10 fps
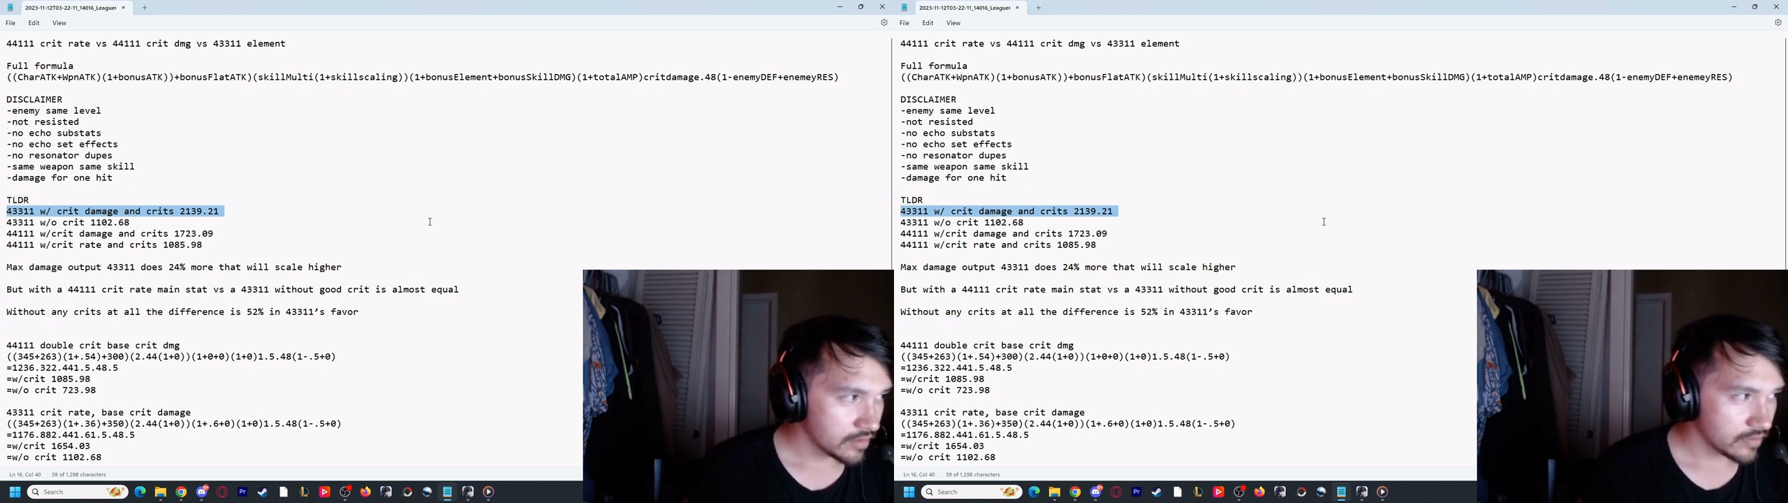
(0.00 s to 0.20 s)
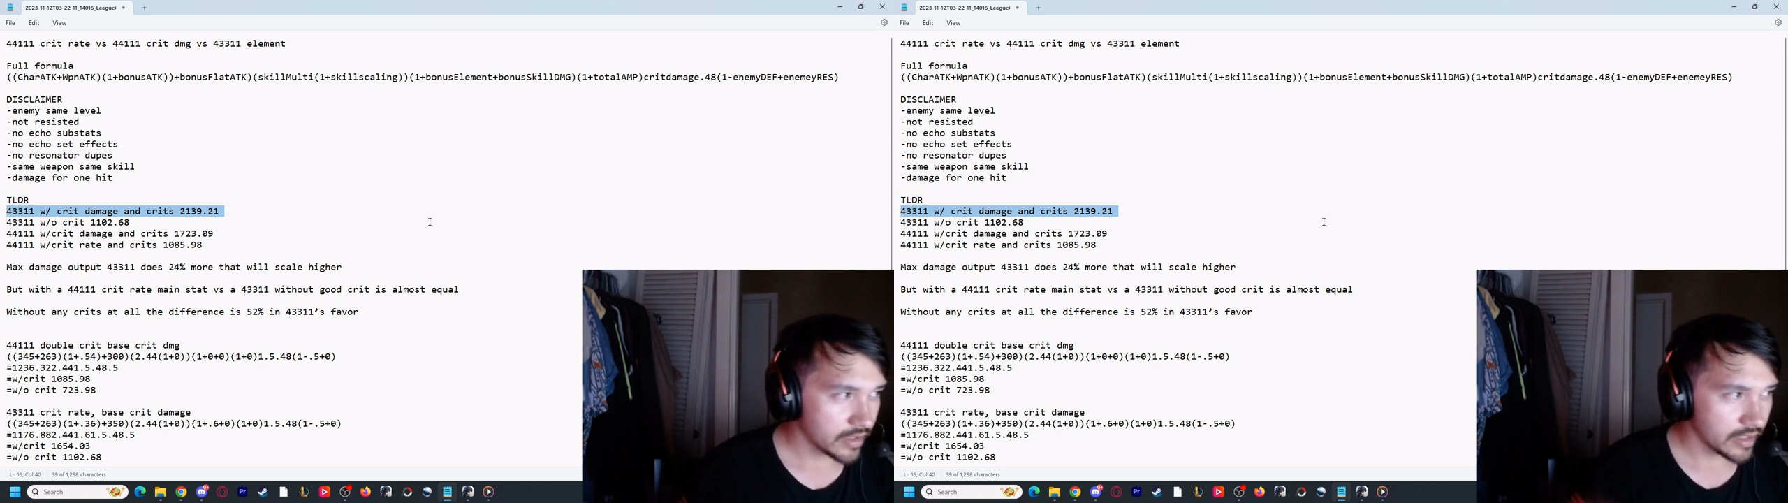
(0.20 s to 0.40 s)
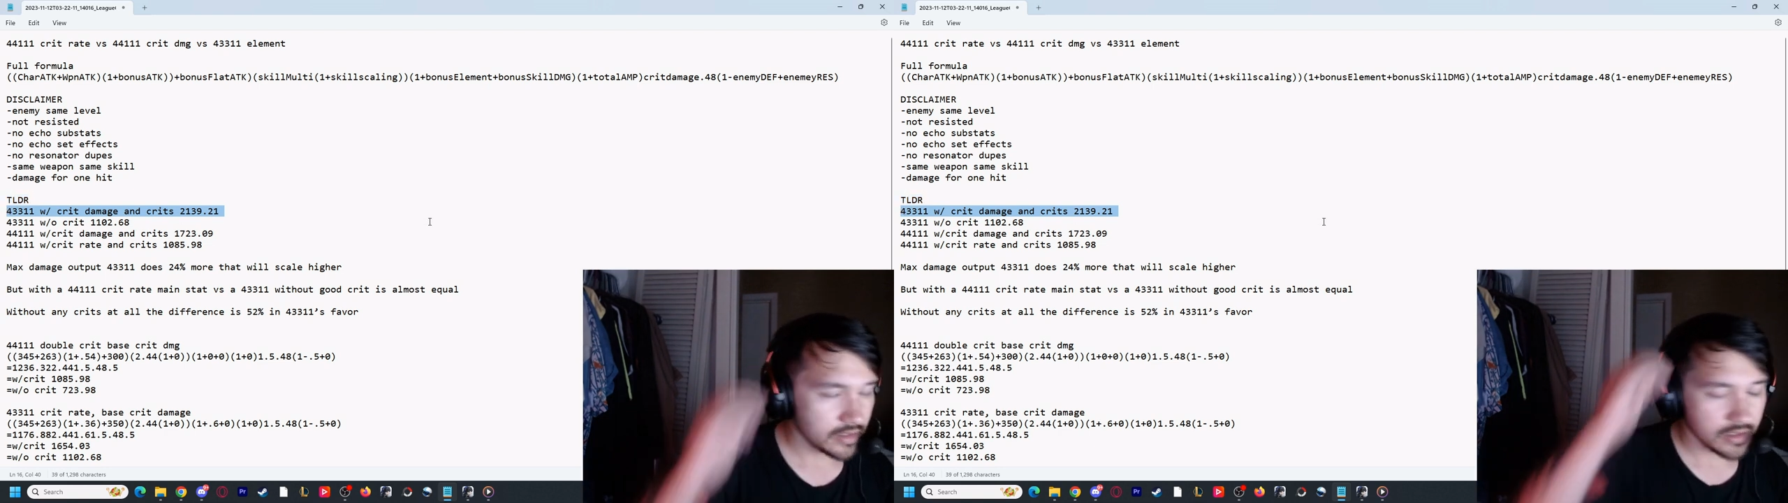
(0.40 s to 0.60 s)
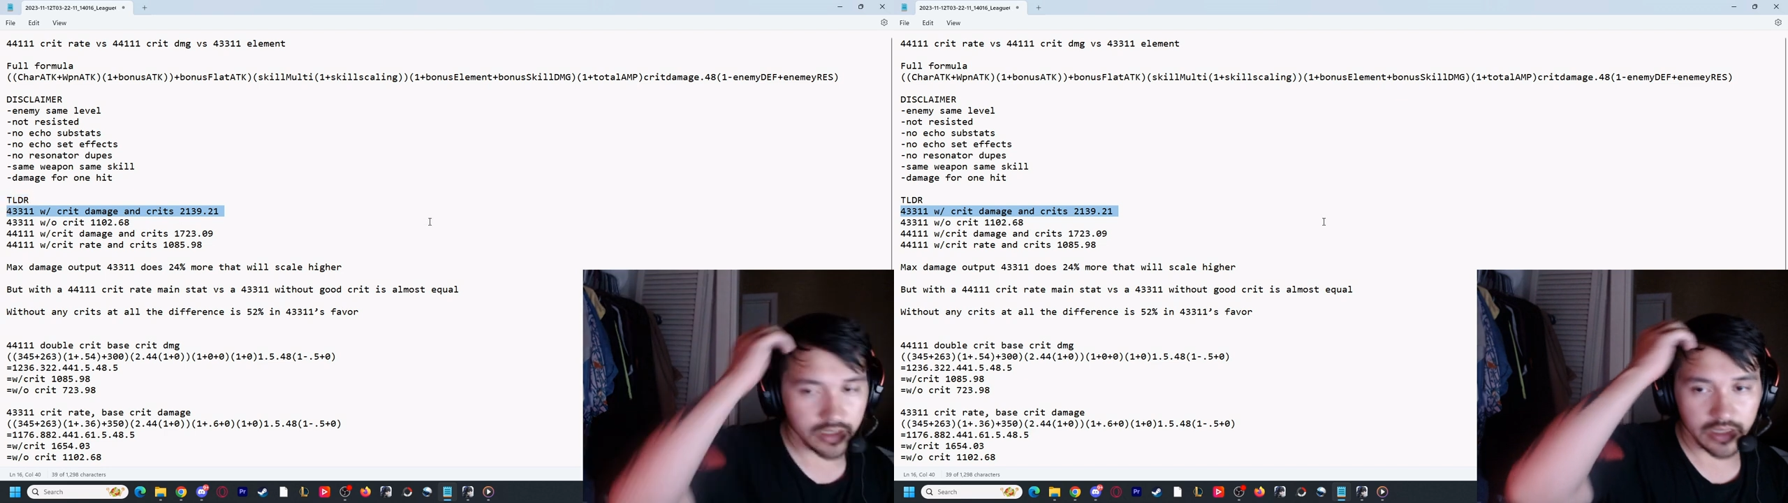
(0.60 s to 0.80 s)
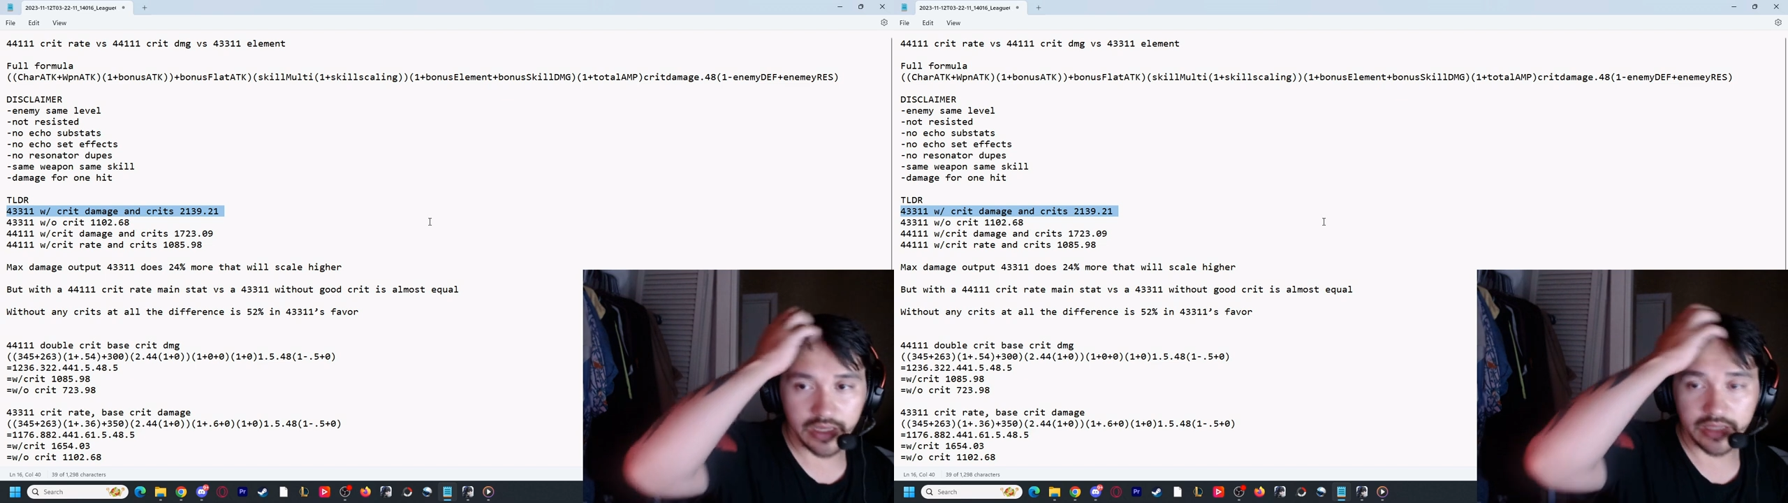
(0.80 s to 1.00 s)
right?
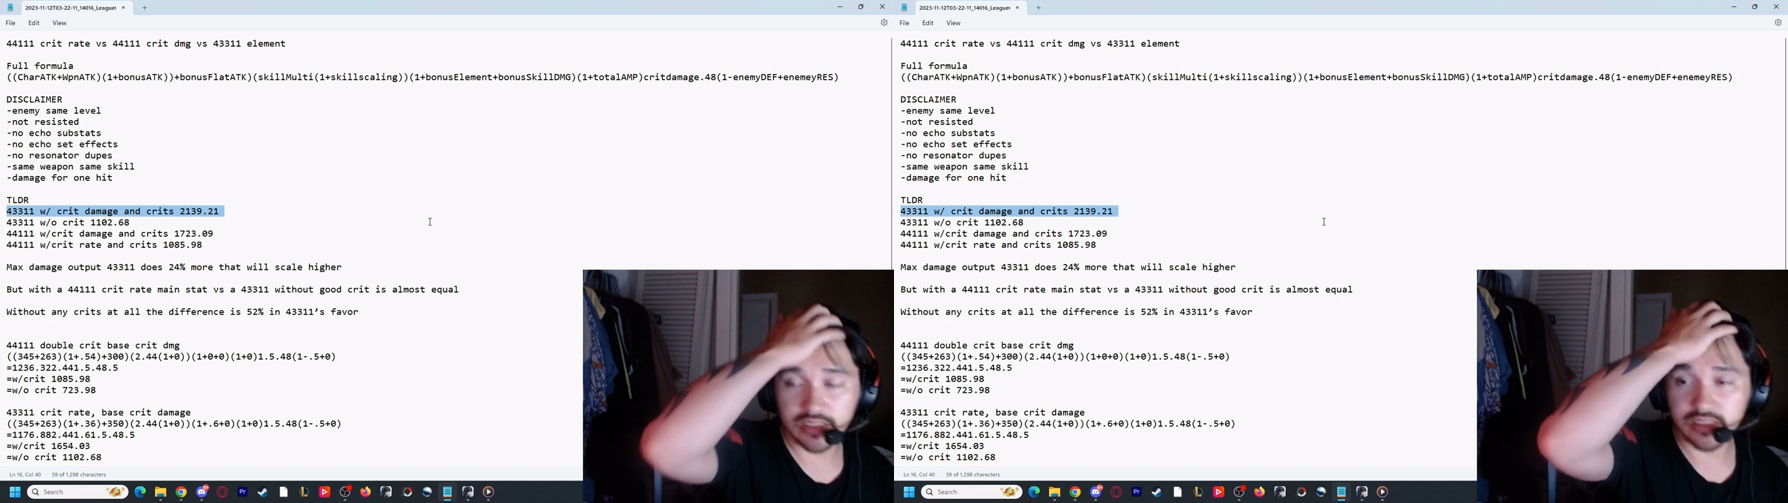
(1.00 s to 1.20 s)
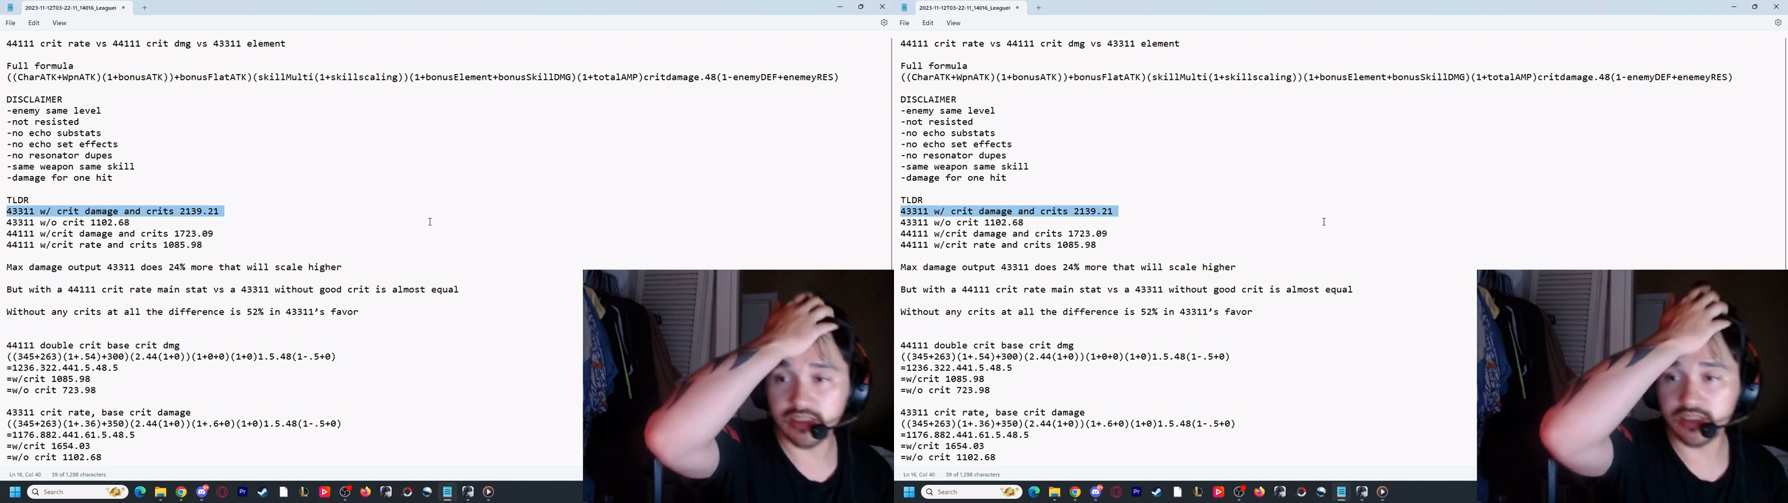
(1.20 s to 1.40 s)
And this is